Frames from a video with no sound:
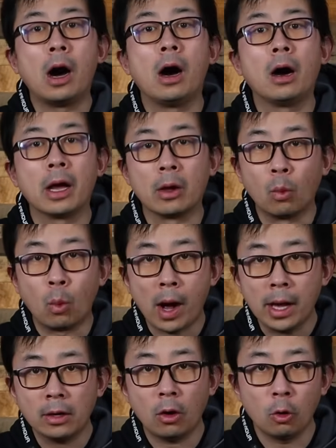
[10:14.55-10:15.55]
on a
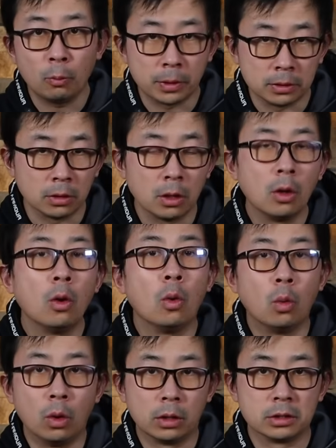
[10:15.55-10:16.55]
wide open
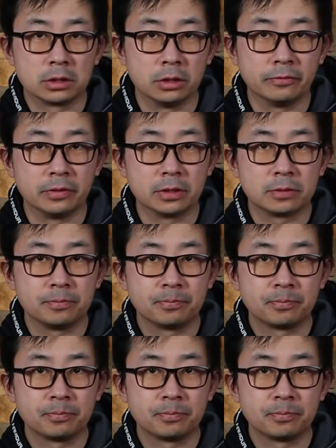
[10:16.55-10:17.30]
water surface,